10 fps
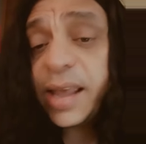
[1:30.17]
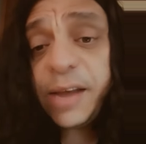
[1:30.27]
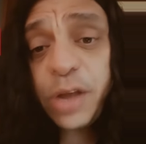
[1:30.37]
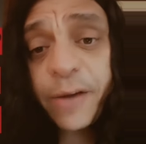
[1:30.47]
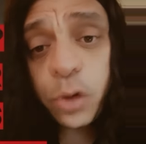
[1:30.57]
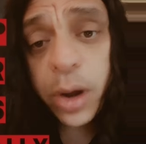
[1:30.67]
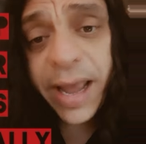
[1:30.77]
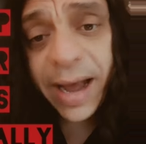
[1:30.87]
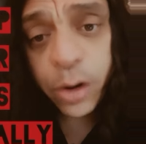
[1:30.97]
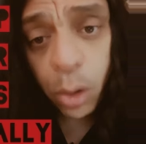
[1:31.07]
If you have no
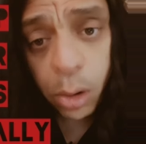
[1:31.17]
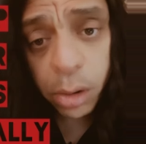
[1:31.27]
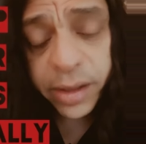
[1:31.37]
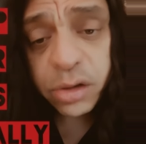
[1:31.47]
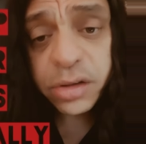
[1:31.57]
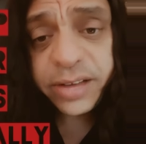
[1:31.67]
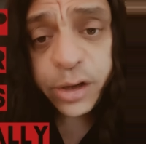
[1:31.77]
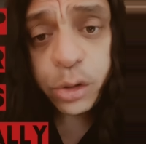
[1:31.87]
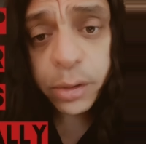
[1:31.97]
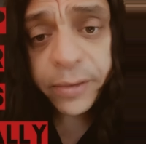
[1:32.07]
hair at all, it's going to
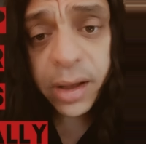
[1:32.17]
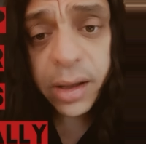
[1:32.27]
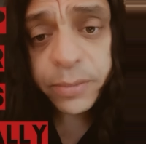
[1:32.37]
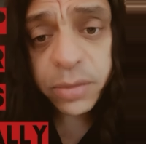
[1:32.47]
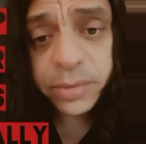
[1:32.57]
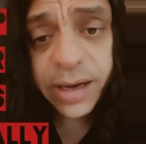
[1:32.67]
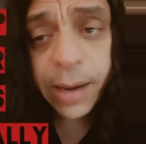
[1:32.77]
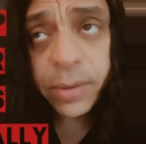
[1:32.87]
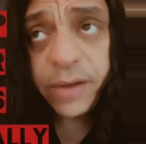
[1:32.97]
take you some time.